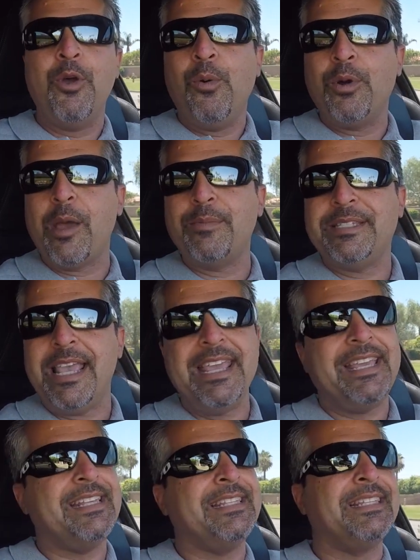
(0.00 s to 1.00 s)
What I'm saying
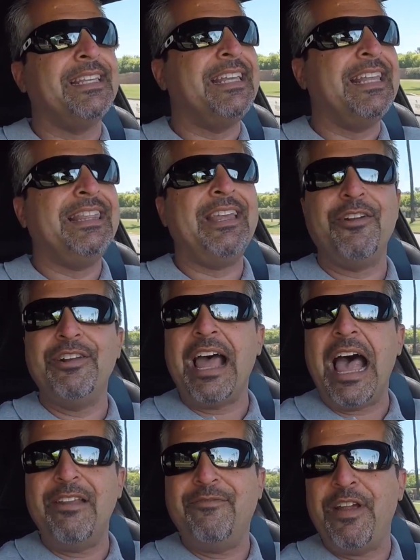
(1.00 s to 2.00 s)
is they're
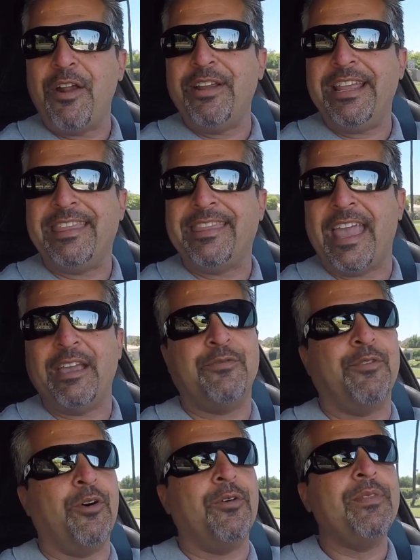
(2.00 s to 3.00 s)
not very
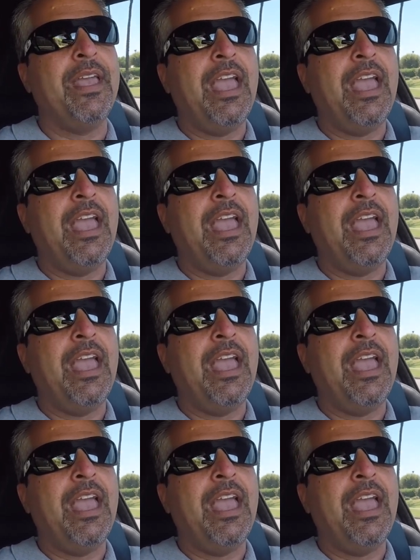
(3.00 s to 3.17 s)
thankful.